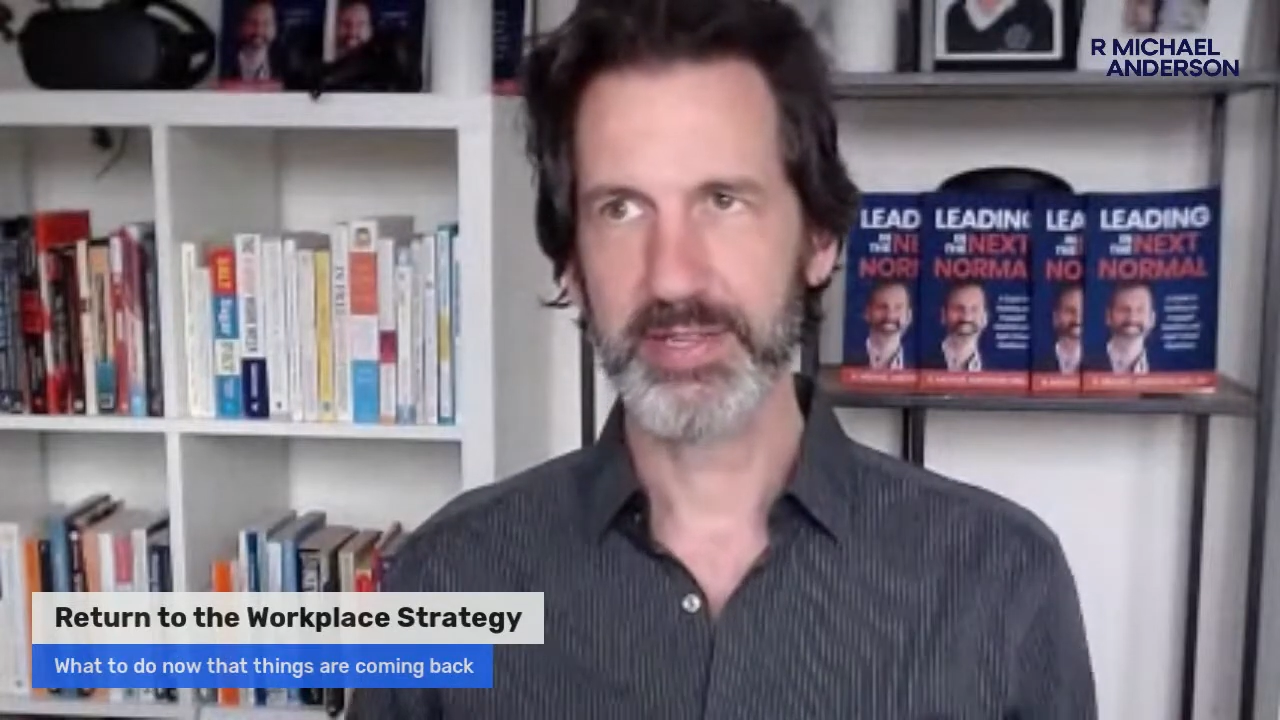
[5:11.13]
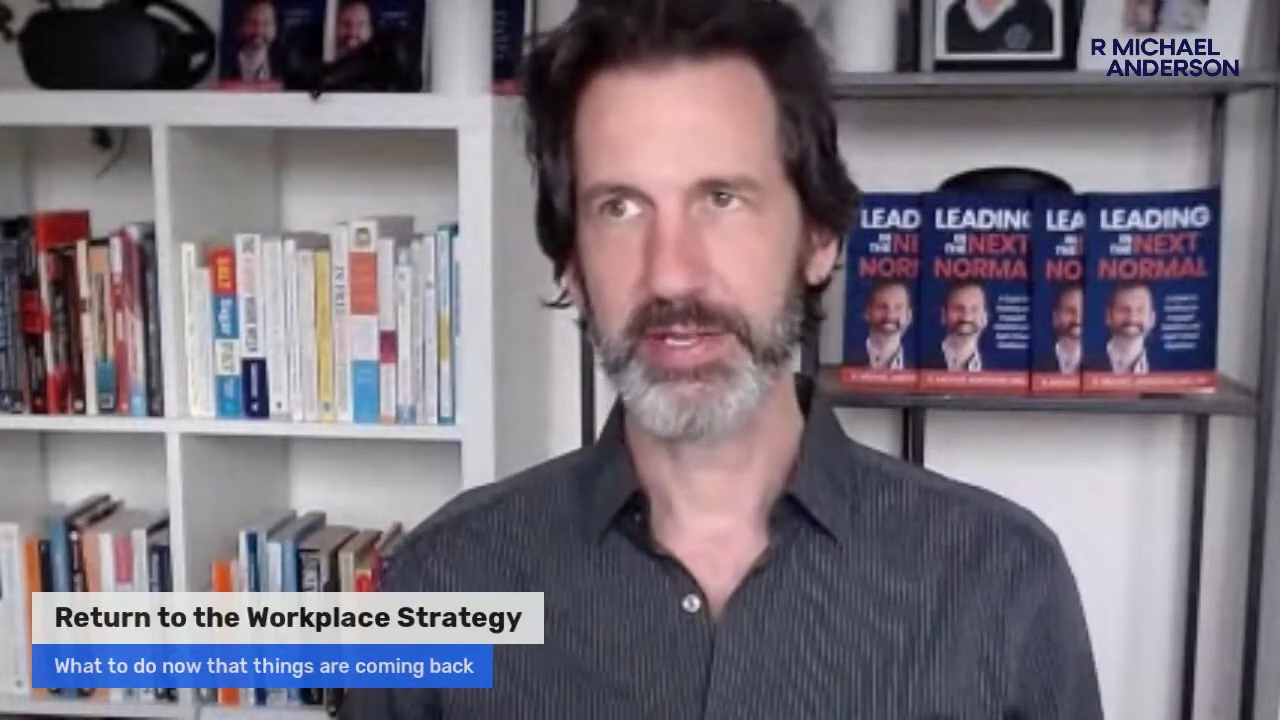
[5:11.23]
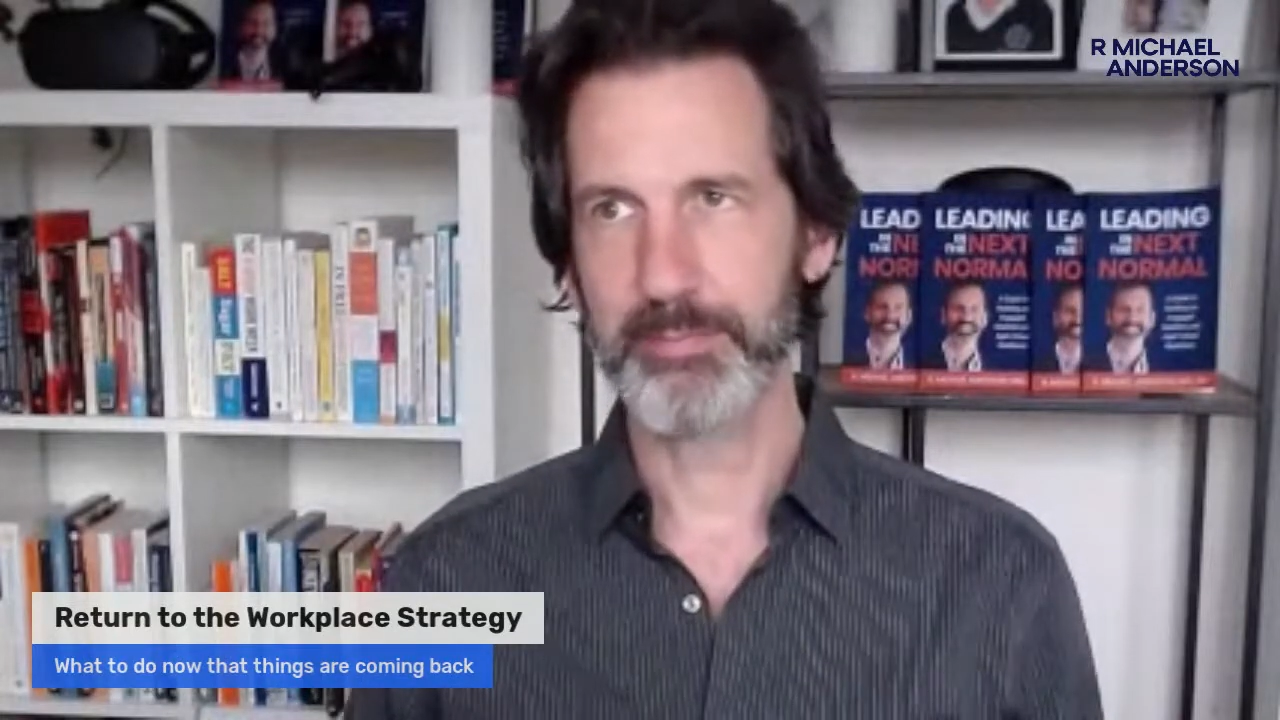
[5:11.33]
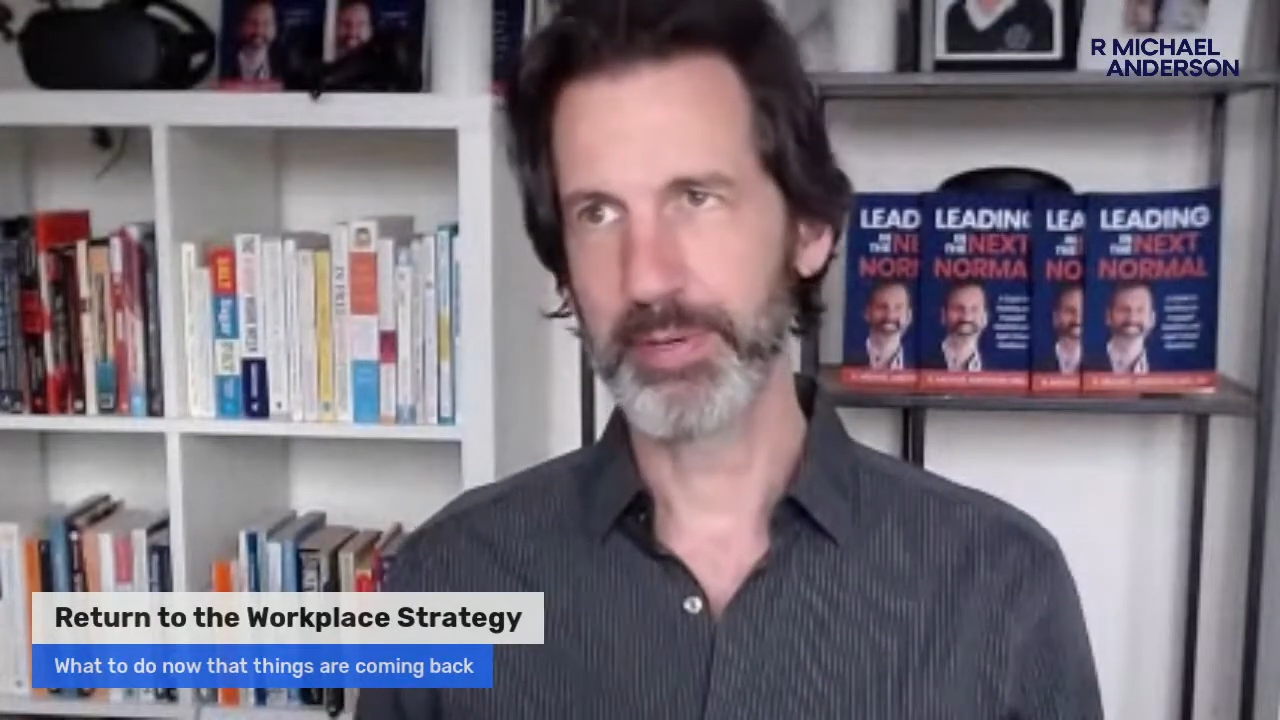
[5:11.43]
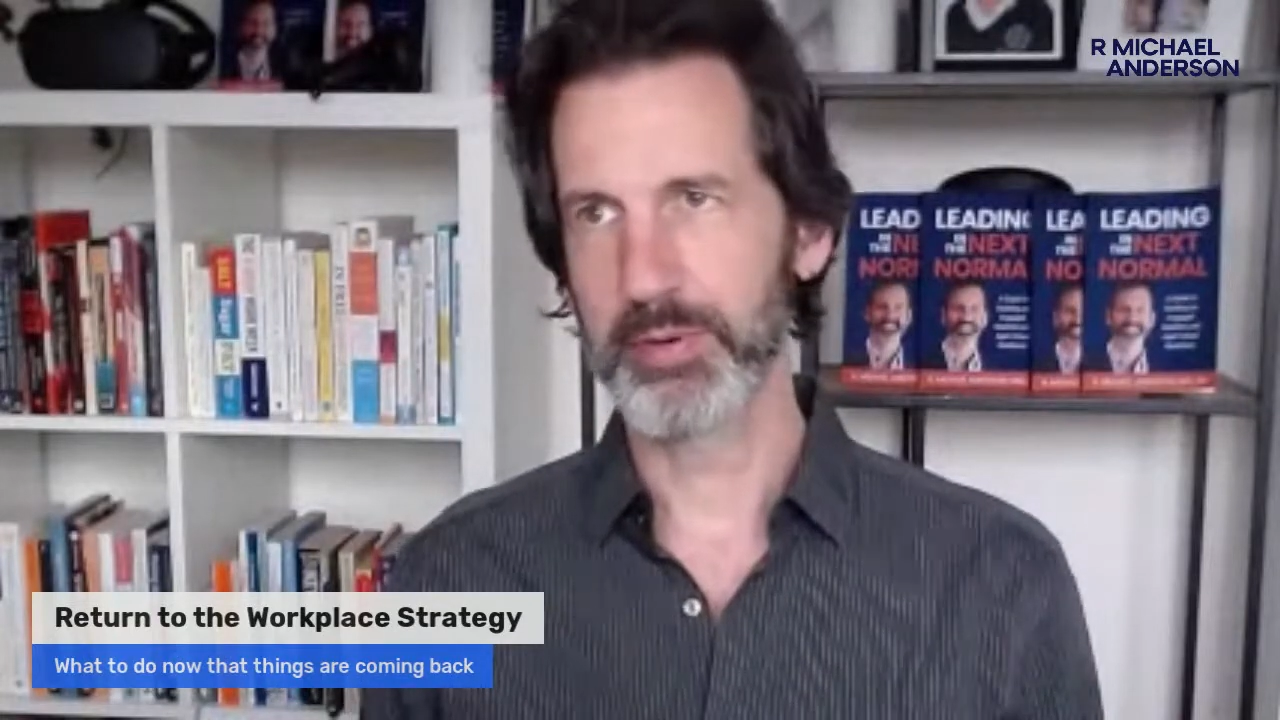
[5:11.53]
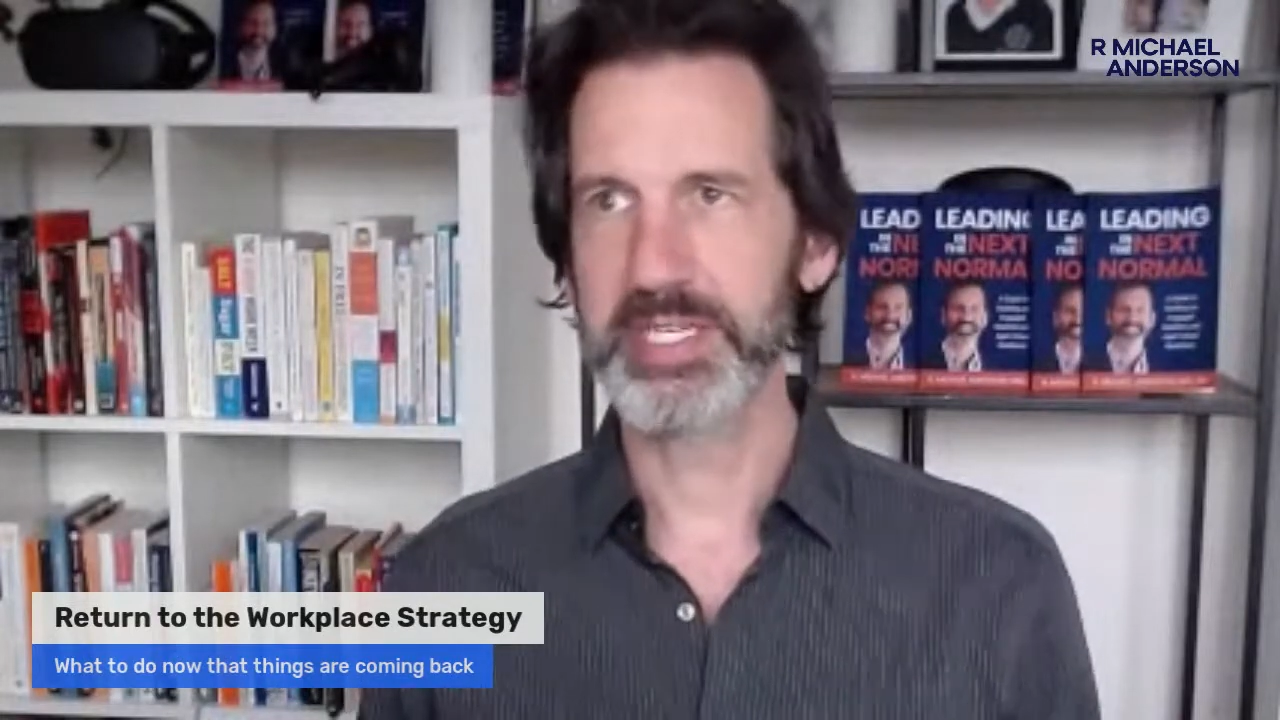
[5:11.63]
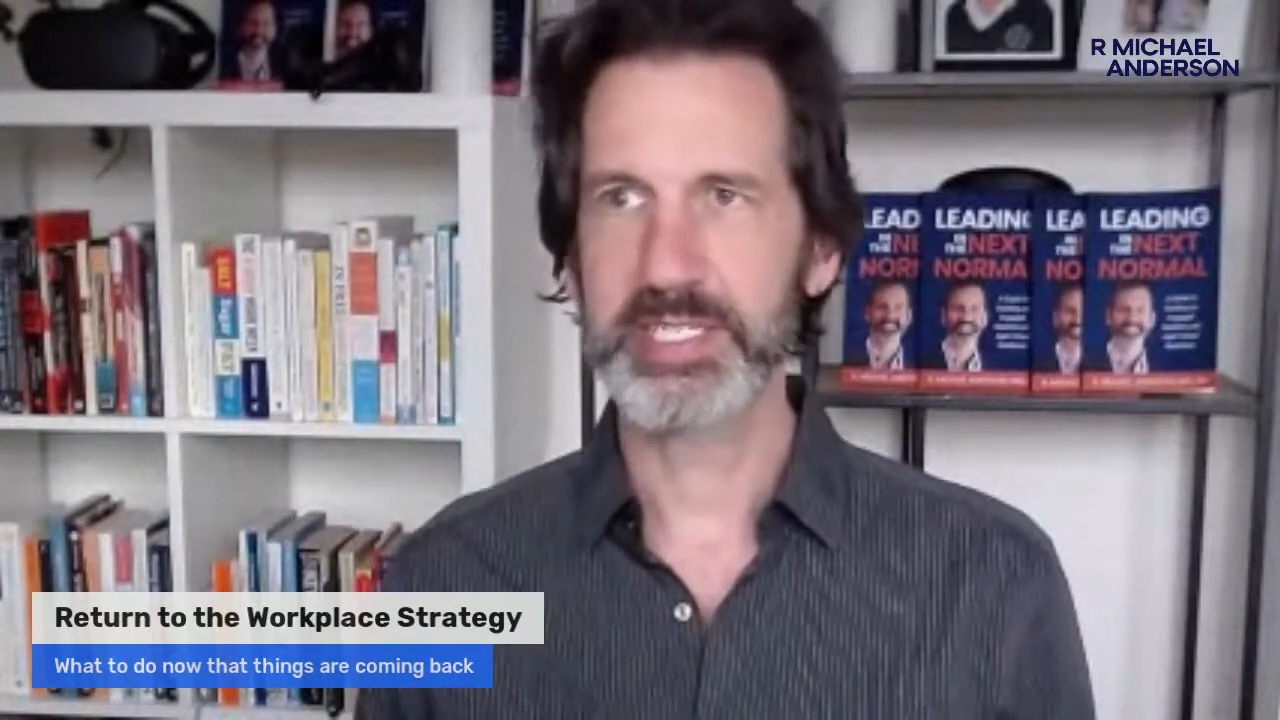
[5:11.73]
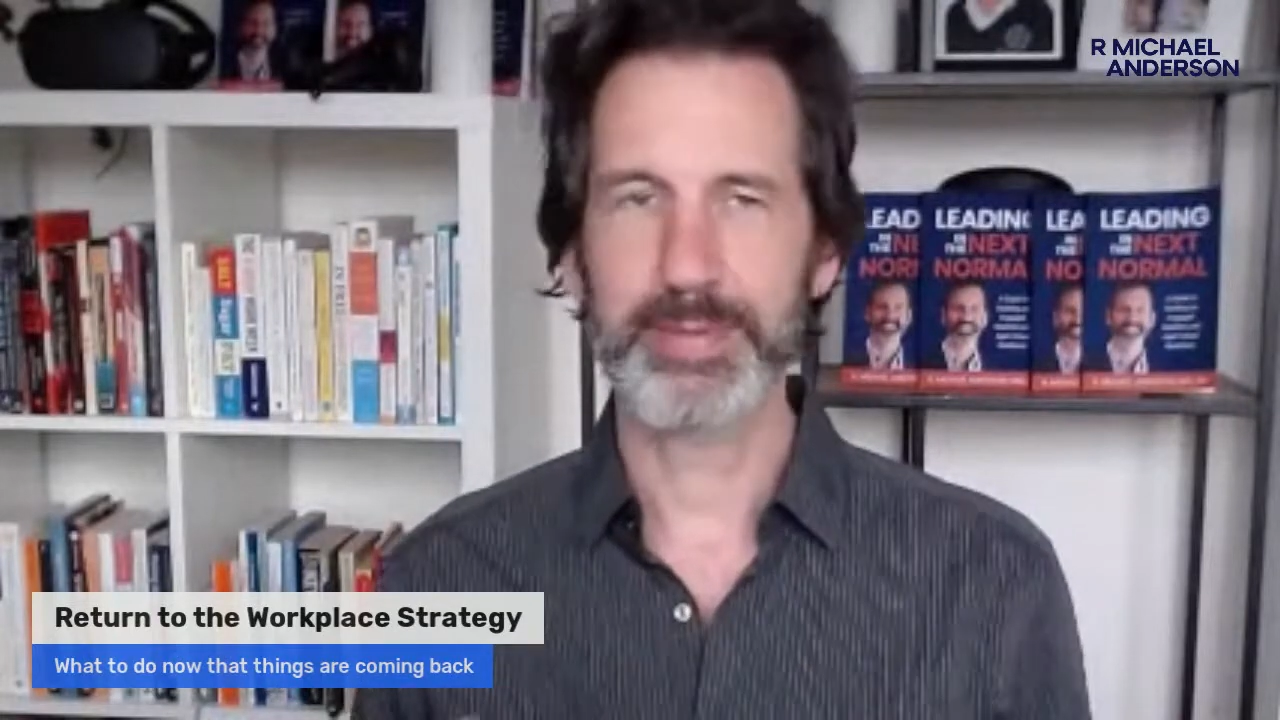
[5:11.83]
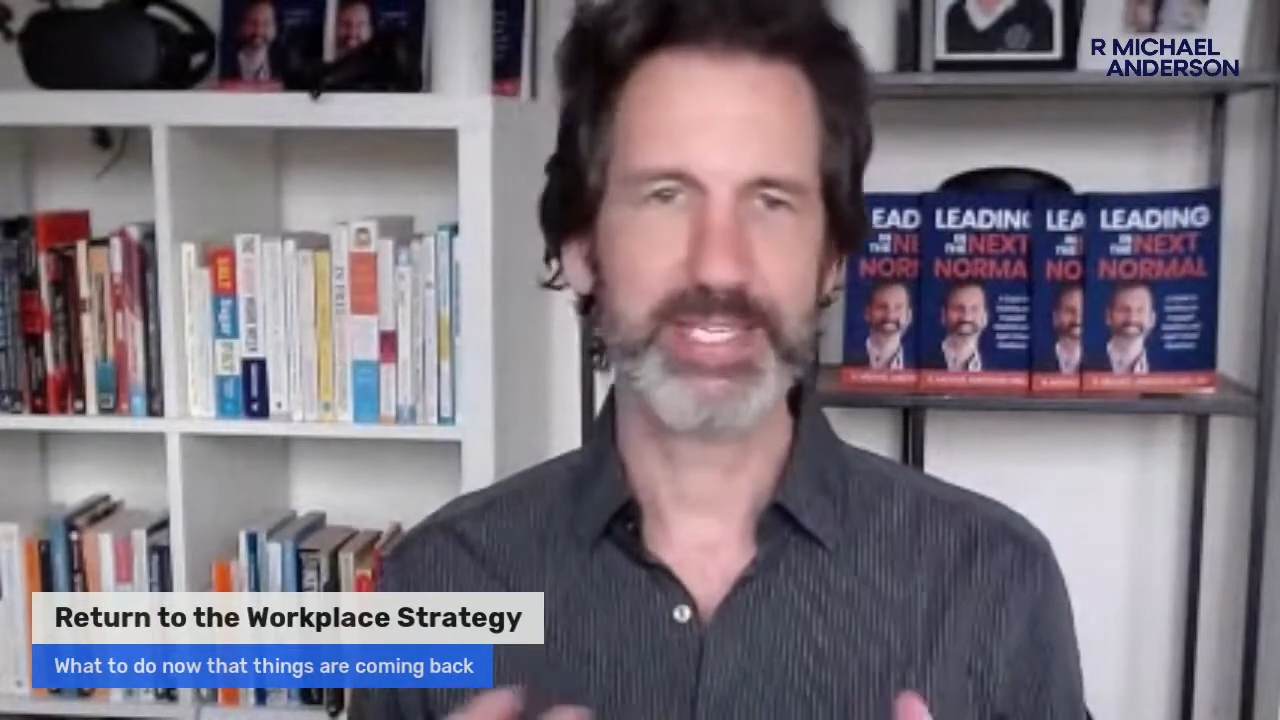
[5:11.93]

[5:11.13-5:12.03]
the ability to